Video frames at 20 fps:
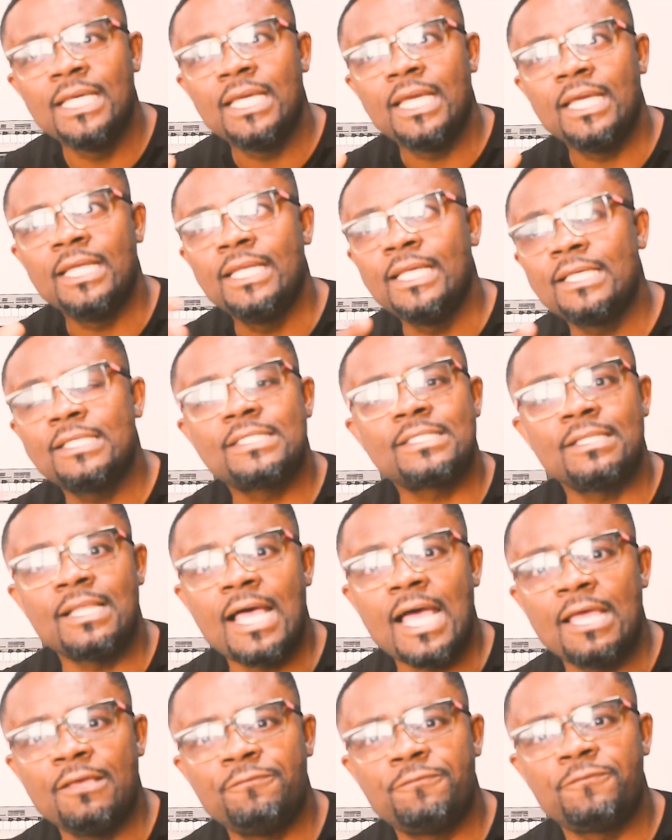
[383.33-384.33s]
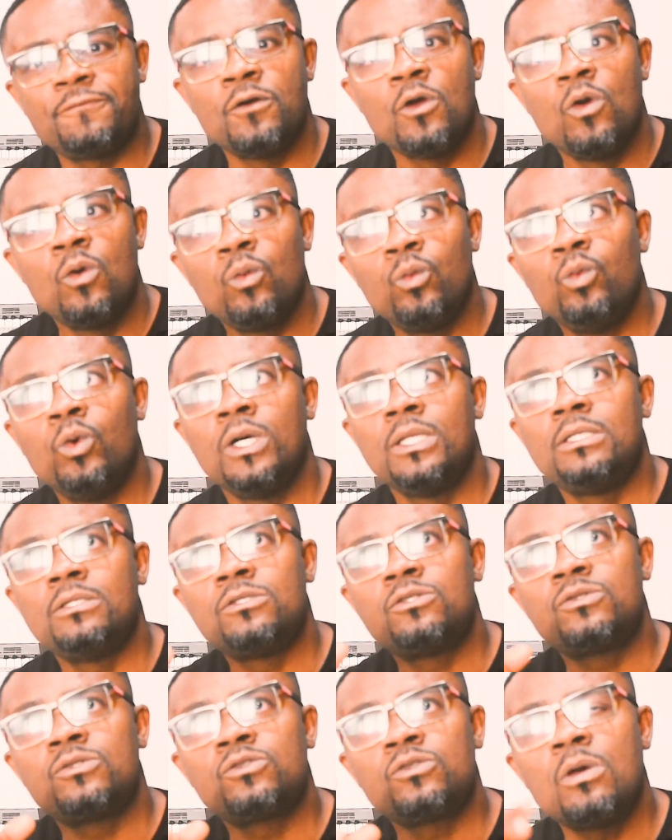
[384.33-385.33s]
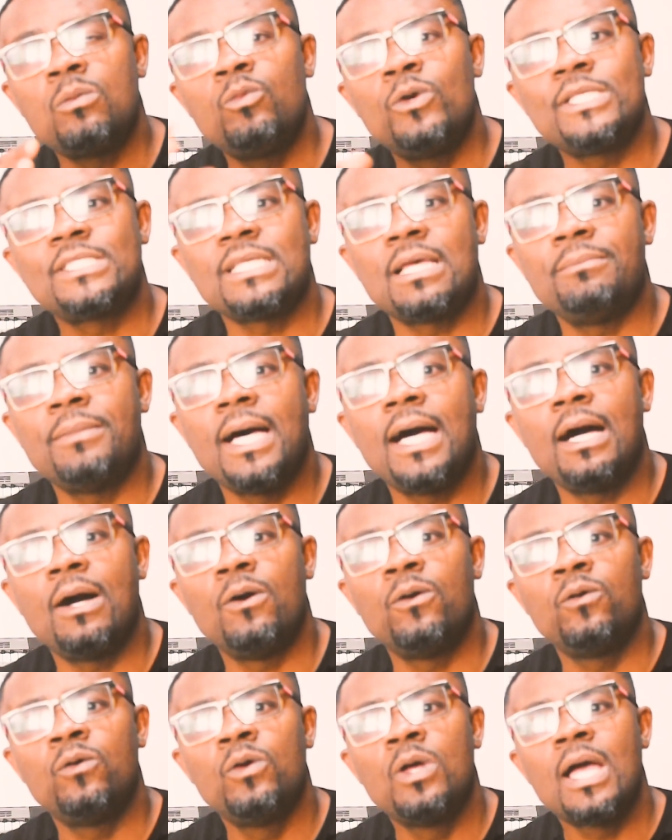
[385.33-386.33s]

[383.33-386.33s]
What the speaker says: in his life, would some way somehow